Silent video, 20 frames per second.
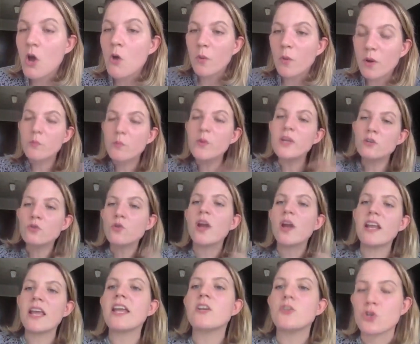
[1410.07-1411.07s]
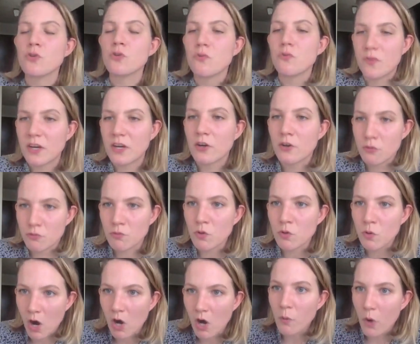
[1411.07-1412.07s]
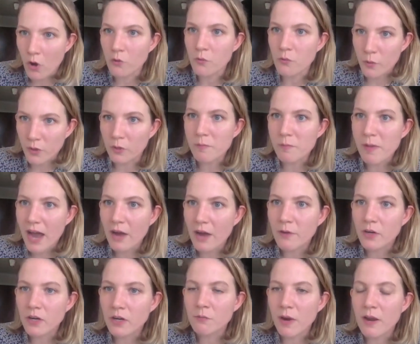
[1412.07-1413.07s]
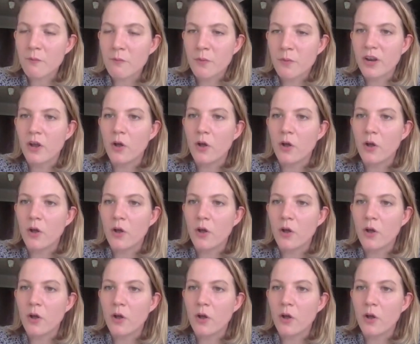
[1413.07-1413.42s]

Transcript: when we try to interfere through our own willpower right what